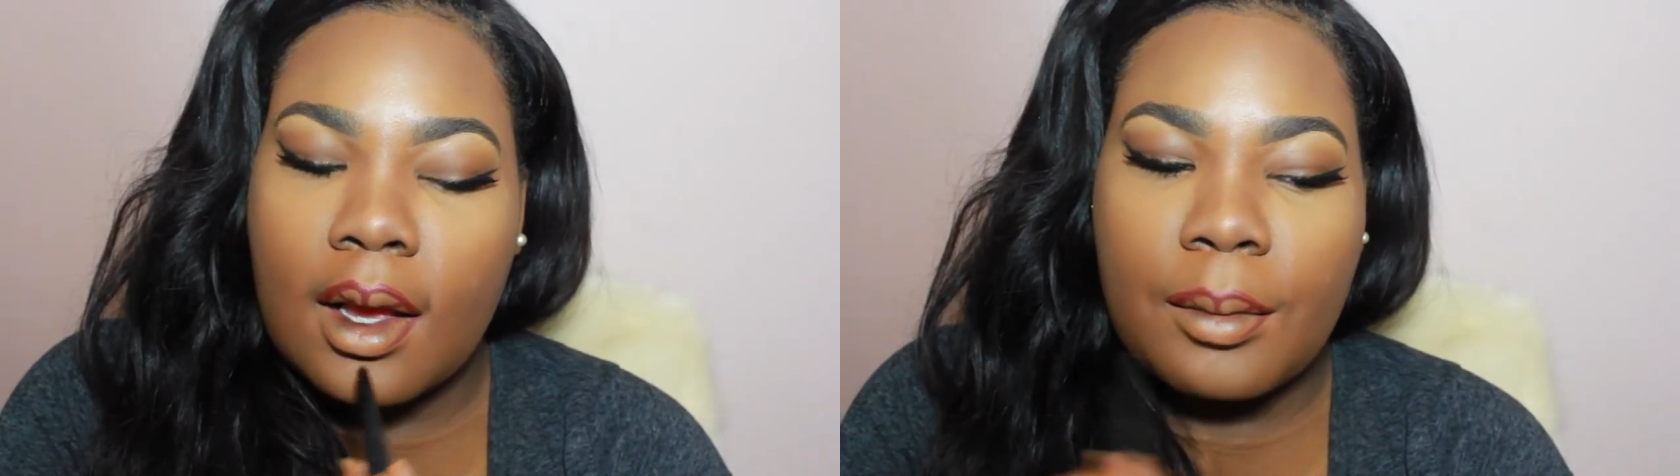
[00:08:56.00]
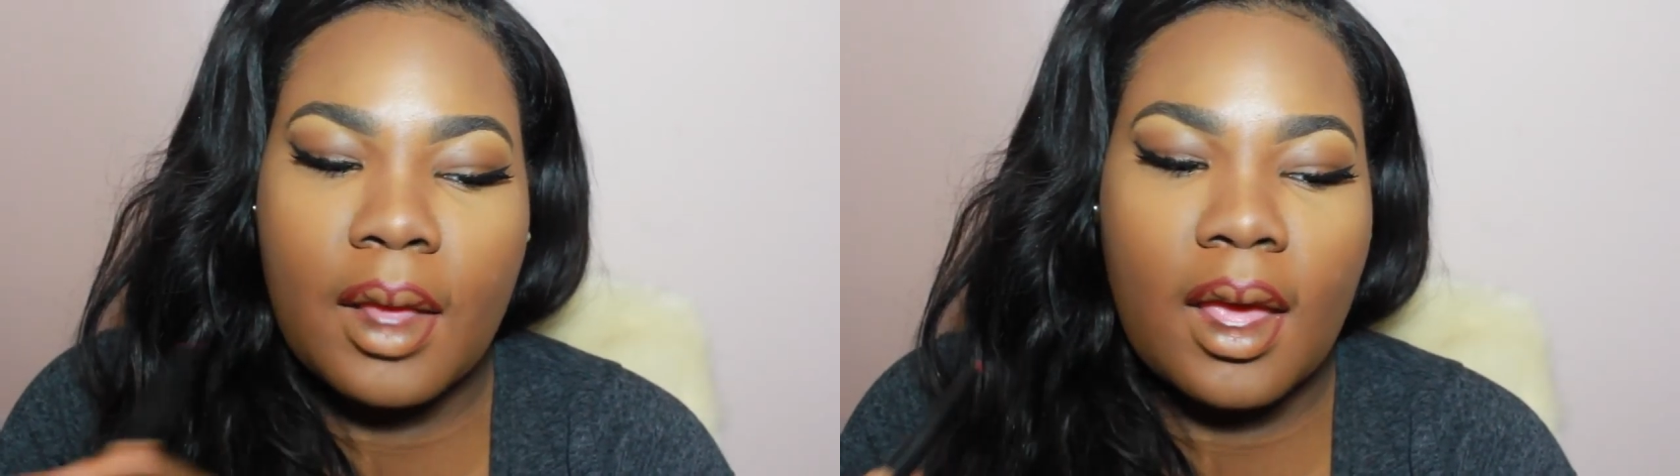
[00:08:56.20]

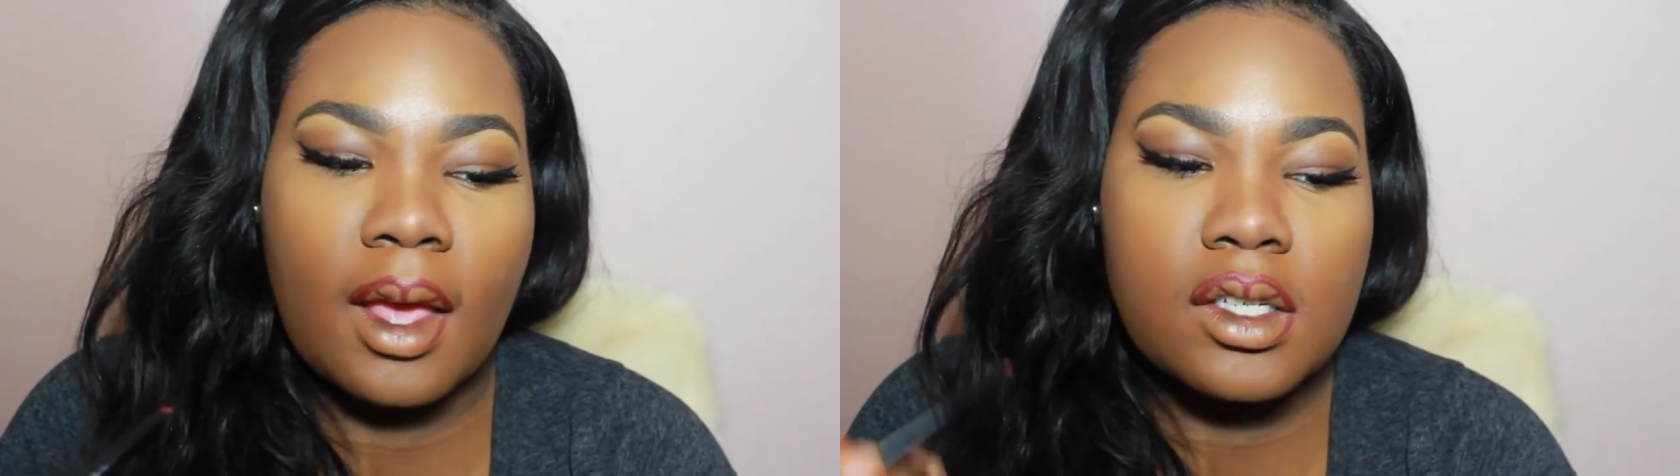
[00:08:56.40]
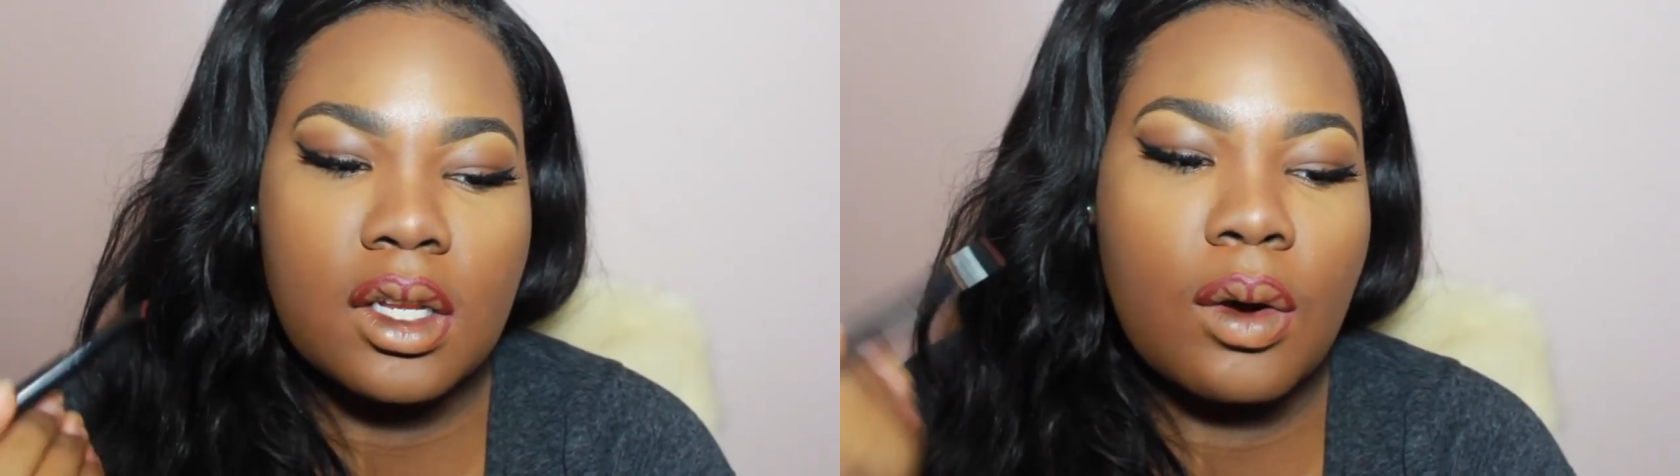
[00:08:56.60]
I'm not
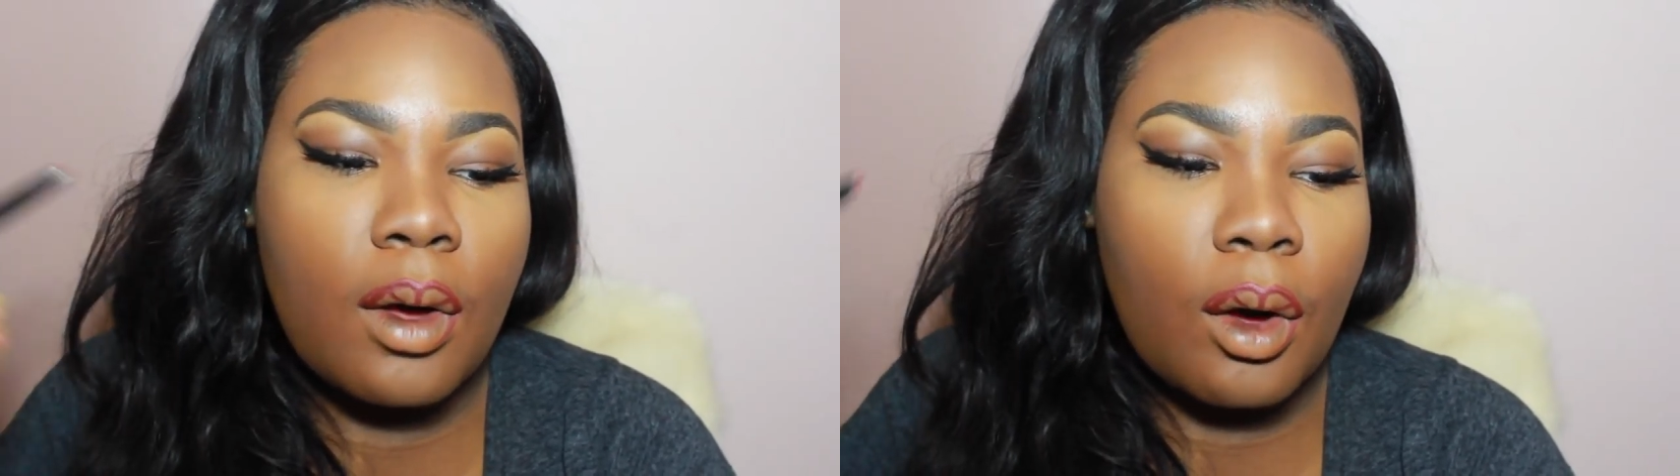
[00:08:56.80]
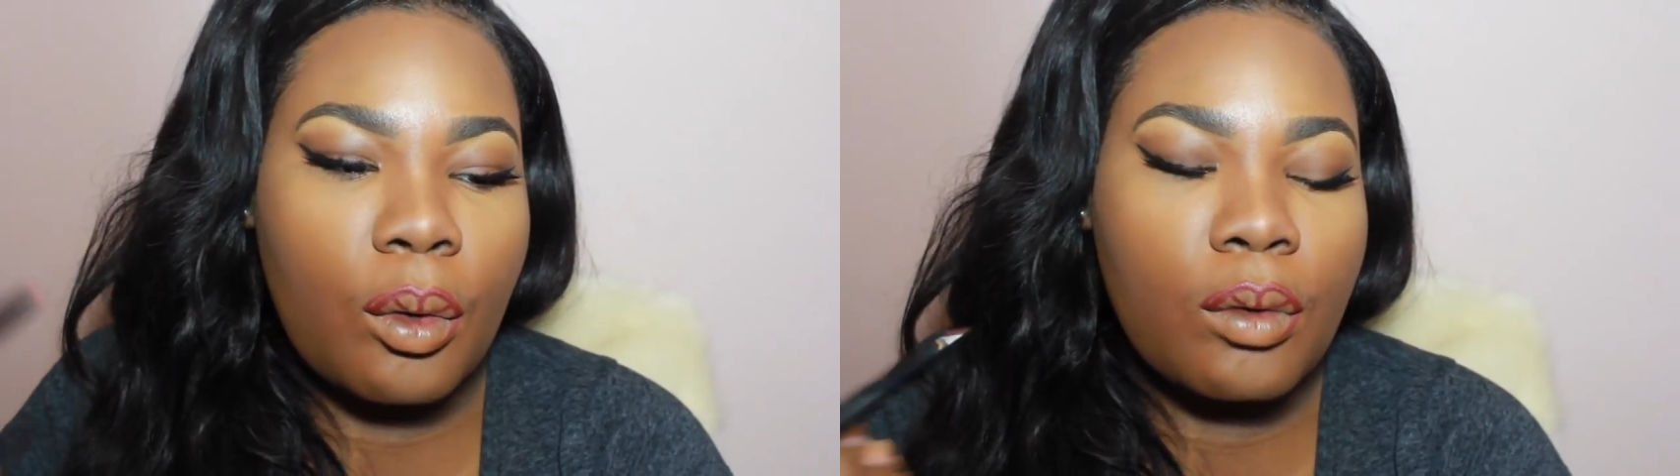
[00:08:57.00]
actually
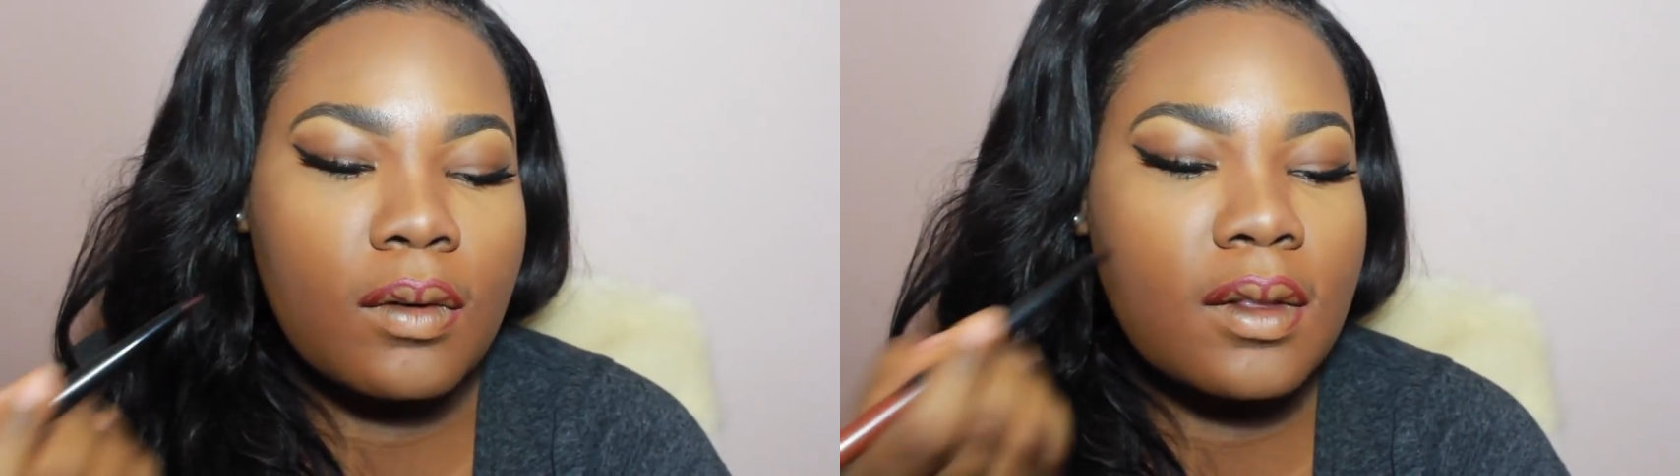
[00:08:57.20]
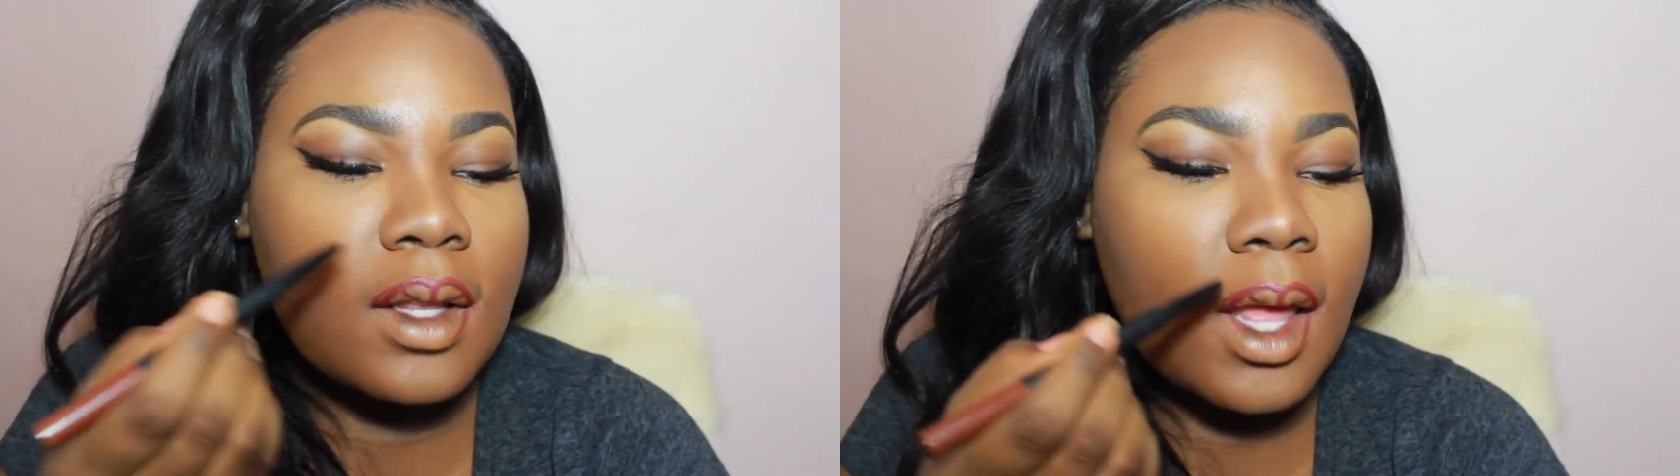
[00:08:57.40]
going
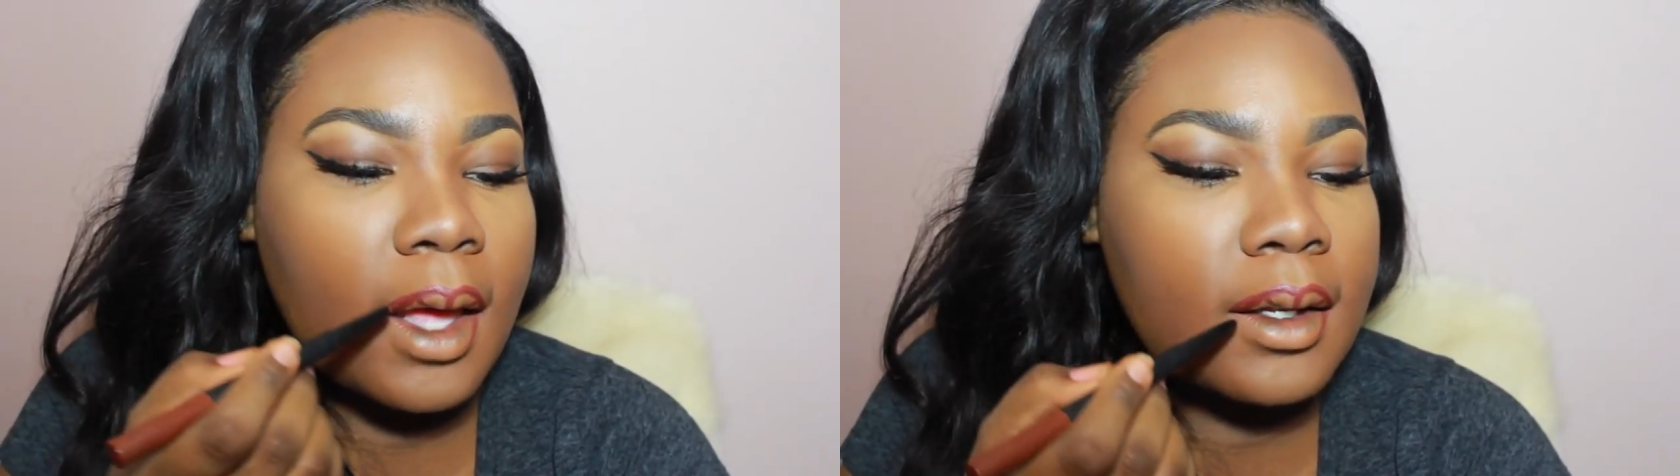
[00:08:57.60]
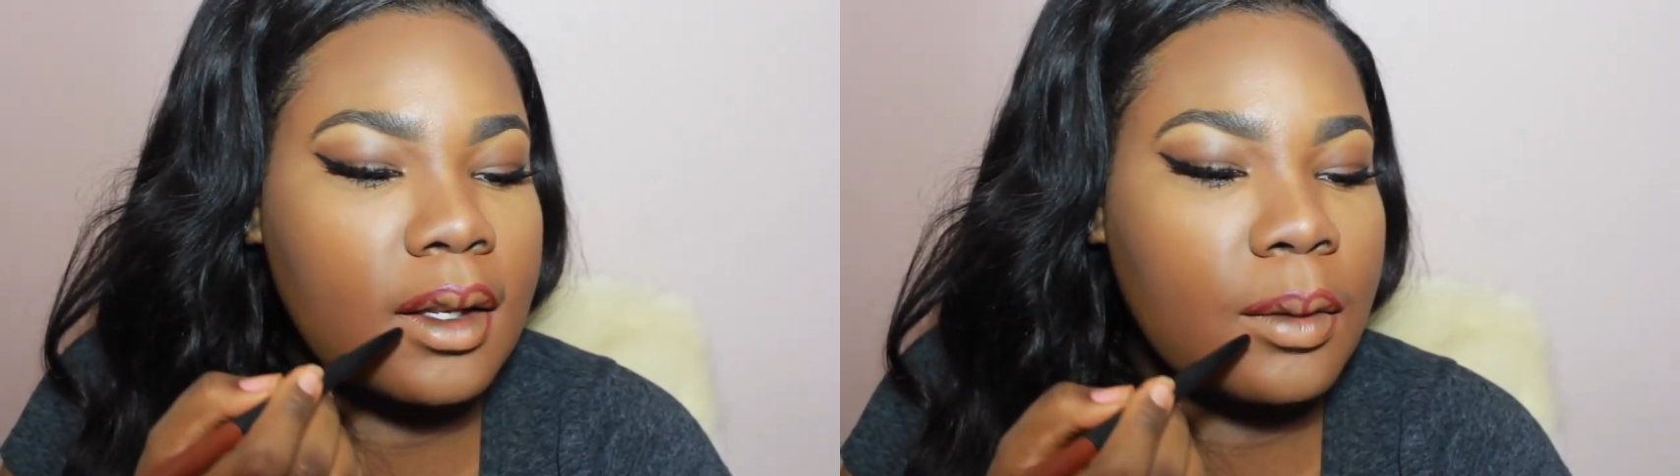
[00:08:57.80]
over the
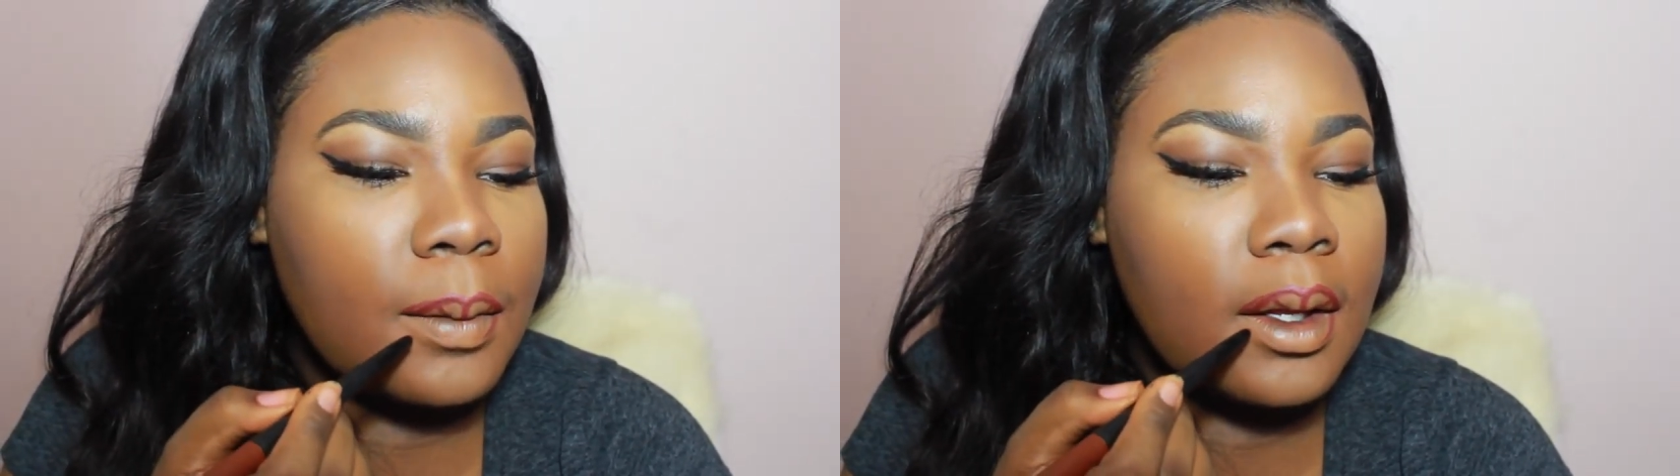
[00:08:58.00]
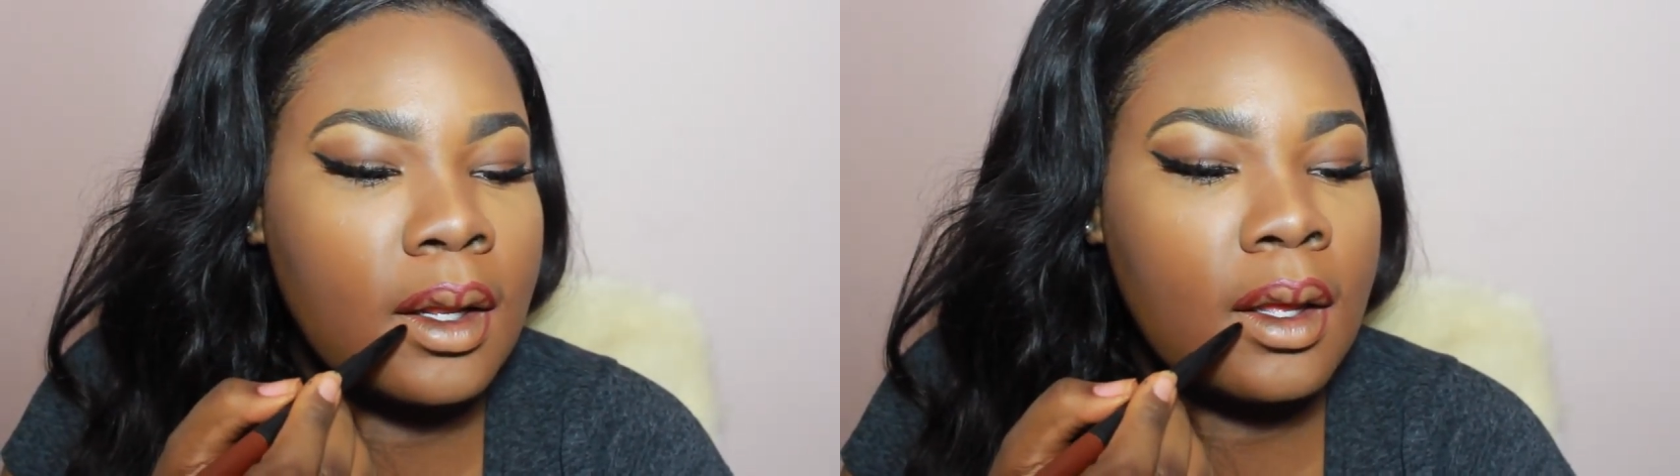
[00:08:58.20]
line a little
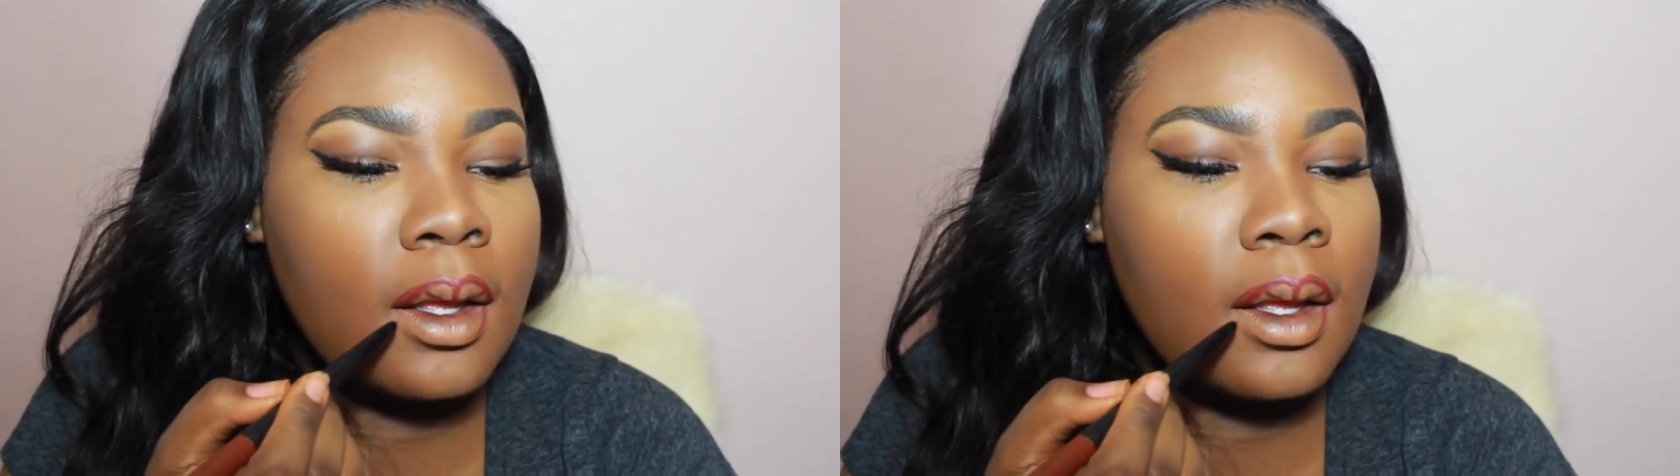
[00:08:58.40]
bit.